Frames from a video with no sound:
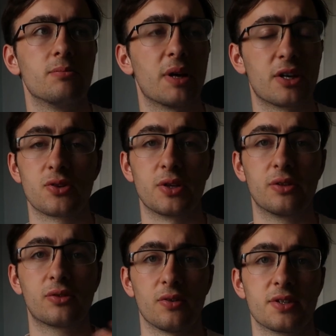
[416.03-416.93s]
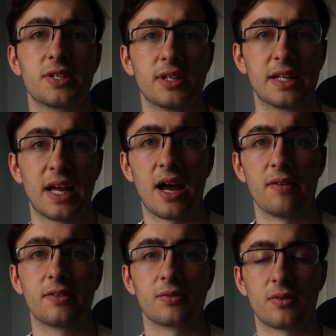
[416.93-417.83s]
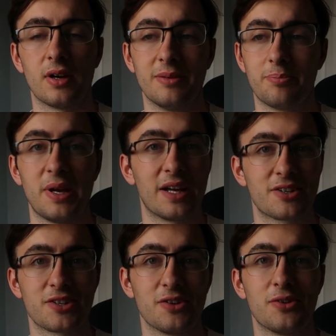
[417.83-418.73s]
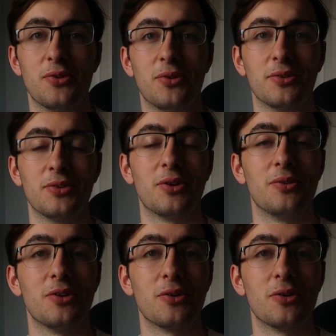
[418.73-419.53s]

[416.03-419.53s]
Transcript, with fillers: make sure you constantly have the right picture or no,